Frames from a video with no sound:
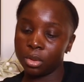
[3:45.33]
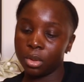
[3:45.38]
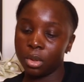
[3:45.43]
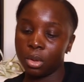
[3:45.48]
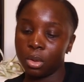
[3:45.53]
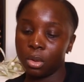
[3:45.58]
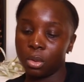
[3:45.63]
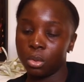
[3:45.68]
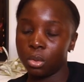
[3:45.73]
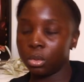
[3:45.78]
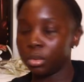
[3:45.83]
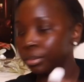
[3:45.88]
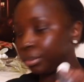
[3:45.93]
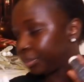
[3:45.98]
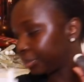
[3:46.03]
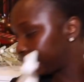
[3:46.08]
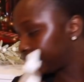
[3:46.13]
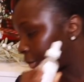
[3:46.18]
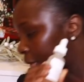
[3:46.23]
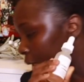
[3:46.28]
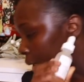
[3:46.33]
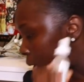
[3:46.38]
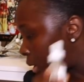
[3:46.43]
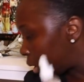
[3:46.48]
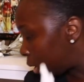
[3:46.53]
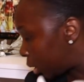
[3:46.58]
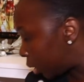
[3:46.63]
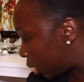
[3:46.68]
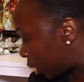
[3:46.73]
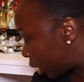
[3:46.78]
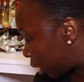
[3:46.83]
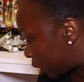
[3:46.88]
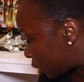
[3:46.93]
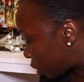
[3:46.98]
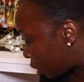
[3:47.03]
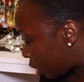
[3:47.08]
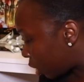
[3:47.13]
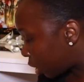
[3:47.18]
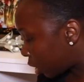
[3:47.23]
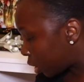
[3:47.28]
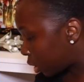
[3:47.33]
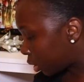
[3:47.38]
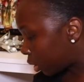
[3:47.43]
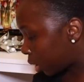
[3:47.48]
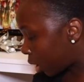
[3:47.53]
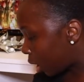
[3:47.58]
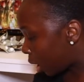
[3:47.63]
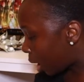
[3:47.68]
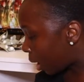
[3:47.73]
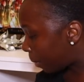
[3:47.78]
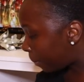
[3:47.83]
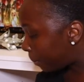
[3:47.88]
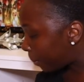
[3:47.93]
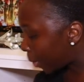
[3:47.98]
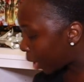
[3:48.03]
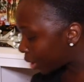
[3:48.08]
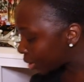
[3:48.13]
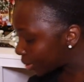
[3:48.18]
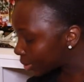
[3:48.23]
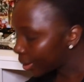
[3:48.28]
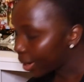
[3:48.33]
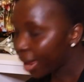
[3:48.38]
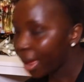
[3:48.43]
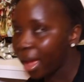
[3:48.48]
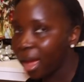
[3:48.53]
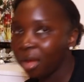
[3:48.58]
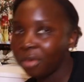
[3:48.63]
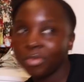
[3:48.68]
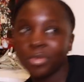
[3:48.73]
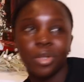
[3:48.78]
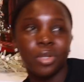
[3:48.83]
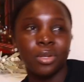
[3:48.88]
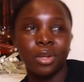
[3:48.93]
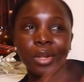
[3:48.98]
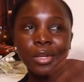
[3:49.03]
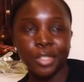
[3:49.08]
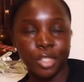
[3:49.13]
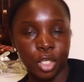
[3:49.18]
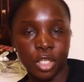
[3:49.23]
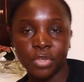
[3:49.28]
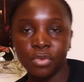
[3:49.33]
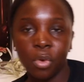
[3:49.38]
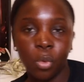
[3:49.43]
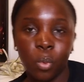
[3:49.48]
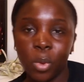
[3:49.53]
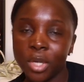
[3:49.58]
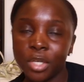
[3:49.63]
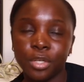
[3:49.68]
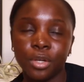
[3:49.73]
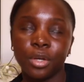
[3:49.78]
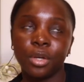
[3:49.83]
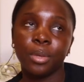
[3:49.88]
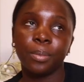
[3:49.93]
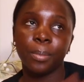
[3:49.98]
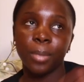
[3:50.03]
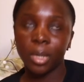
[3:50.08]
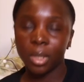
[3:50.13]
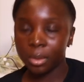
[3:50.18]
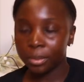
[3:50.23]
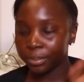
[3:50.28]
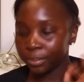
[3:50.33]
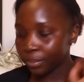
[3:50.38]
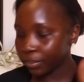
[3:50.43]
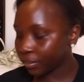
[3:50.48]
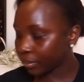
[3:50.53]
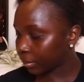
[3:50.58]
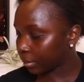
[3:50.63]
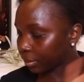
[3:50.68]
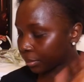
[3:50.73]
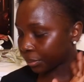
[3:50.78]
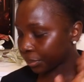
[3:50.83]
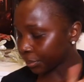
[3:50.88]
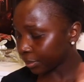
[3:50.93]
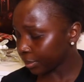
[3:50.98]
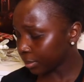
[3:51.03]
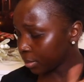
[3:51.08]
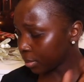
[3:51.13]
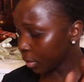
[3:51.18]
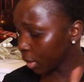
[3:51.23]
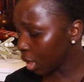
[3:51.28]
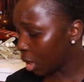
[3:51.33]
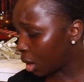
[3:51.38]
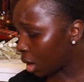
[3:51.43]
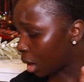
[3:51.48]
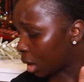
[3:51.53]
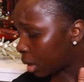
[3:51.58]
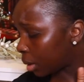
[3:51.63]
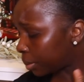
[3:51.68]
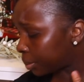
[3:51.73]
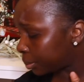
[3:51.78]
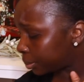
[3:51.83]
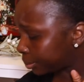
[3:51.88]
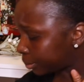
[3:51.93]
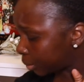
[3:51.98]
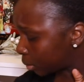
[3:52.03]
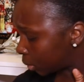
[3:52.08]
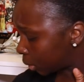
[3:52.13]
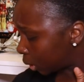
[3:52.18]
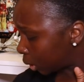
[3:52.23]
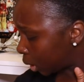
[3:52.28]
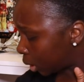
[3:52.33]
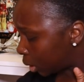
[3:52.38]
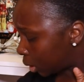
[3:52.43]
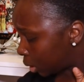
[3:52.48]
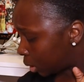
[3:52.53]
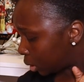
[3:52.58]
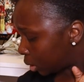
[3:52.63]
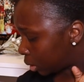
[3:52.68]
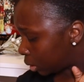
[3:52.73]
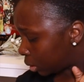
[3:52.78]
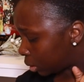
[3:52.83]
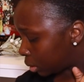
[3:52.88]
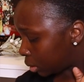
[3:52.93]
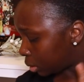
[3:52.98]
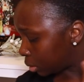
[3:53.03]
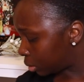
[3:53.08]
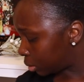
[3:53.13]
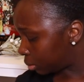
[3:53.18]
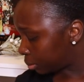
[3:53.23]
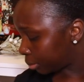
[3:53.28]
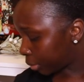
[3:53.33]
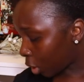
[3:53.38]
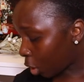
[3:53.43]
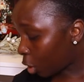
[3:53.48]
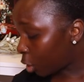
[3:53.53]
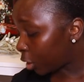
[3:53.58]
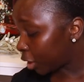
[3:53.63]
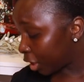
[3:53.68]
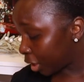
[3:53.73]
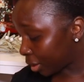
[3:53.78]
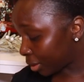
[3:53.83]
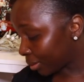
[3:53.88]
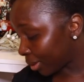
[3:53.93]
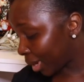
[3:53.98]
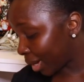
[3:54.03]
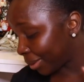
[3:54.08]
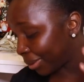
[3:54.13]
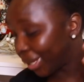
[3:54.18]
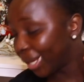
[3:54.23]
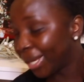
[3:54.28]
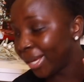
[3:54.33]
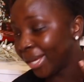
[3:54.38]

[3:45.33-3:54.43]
so these are a must-have not just for winter but um, all year round